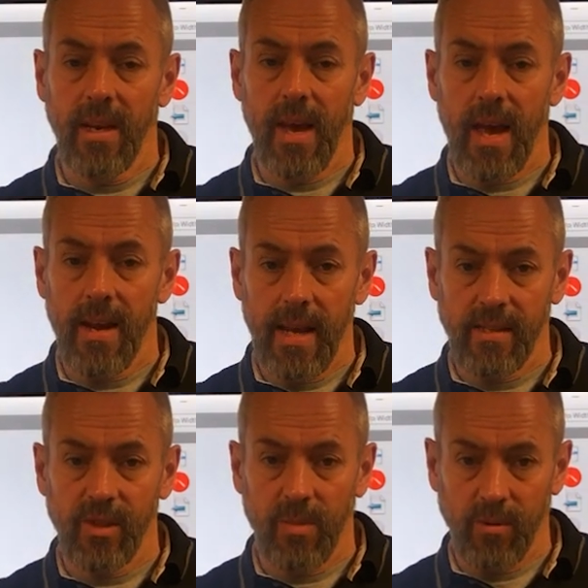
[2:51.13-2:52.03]
our
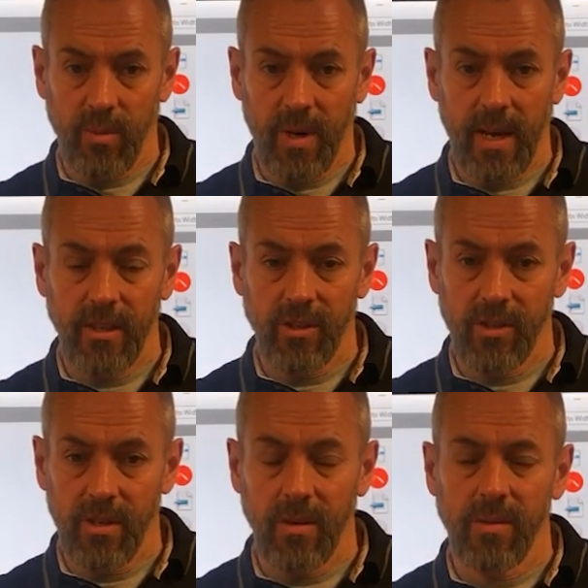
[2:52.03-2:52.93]
lattice multiplication
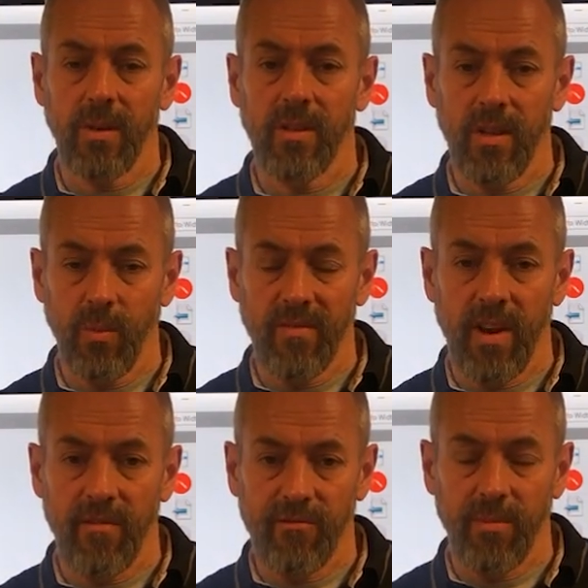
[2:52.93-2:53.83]
skills that we've
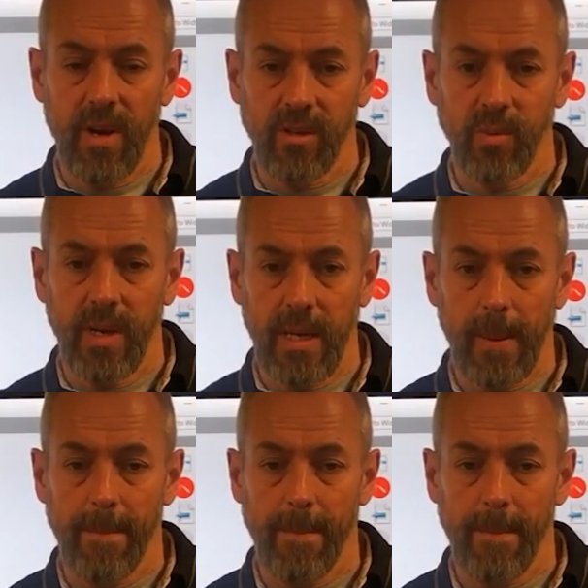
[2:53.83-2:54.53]
learnt from last week.